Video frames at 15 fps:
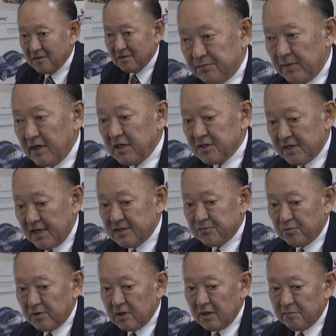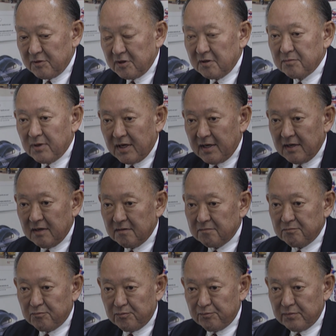My designs were limited by a
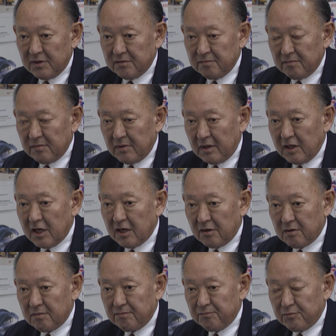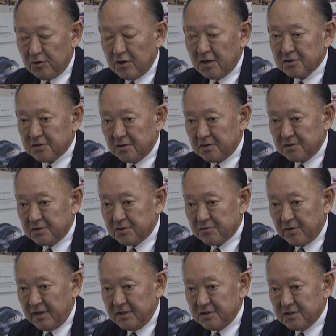lot of production
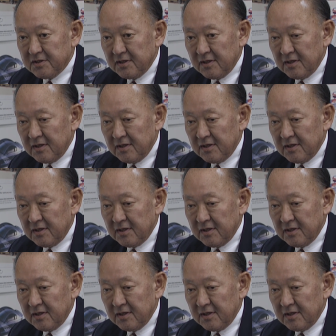constraints.